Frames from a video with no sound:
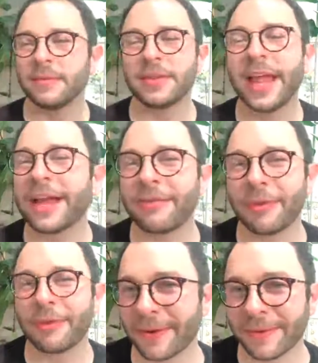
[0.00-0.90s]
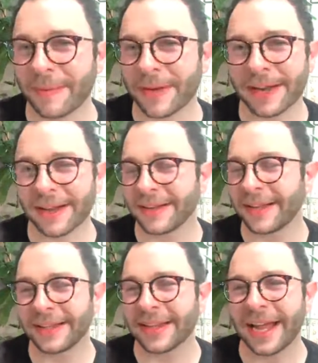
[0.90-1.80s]
lack of a
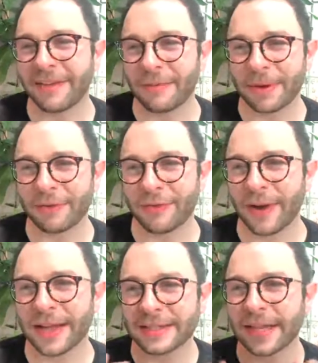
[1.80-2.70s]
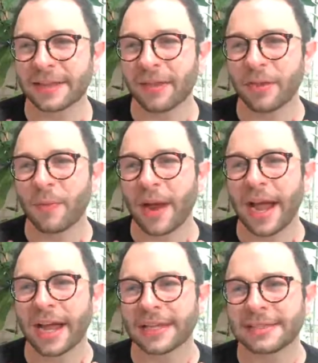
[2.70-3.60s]
better phrase. The only way
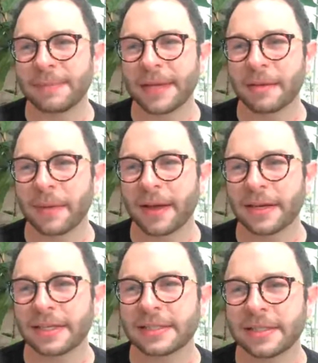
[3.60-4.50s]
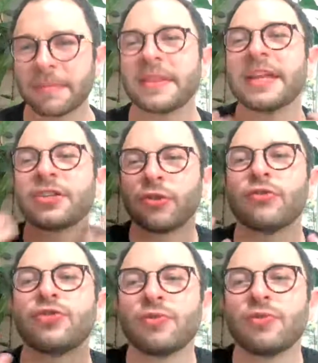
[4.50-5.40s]
I can speak about it is something that
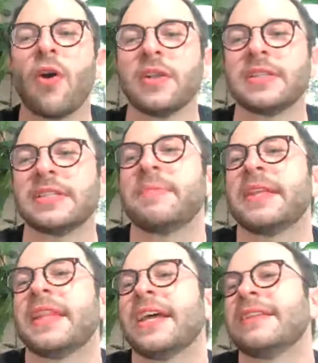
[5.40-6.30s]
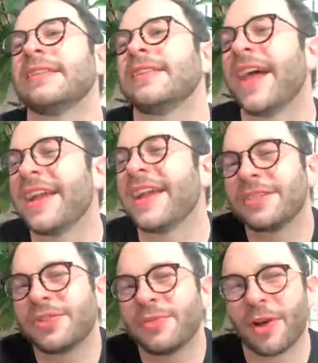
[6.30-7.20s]
turns you on, something that
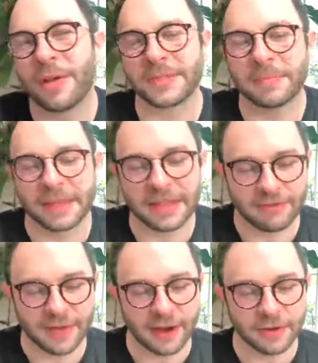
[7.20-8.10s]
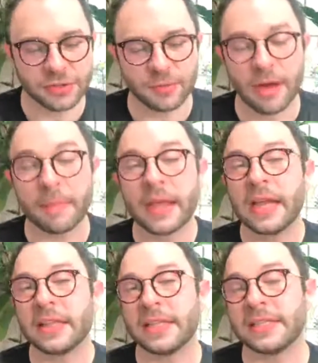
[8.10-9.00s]
lightens you up, something that fires you up.
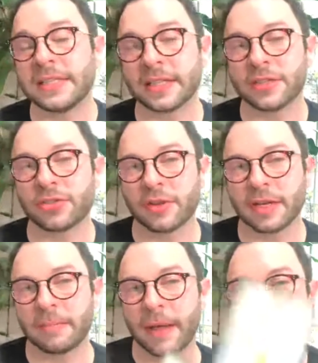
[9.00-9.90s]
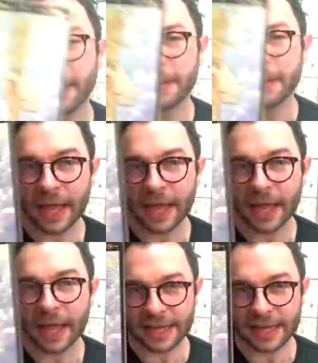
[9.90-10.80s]
This is illustrated by
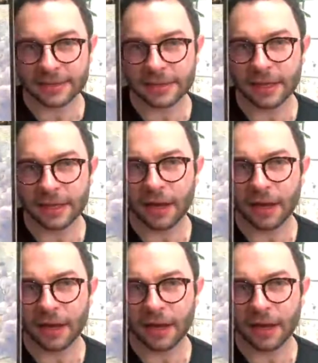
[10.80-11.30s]
Ace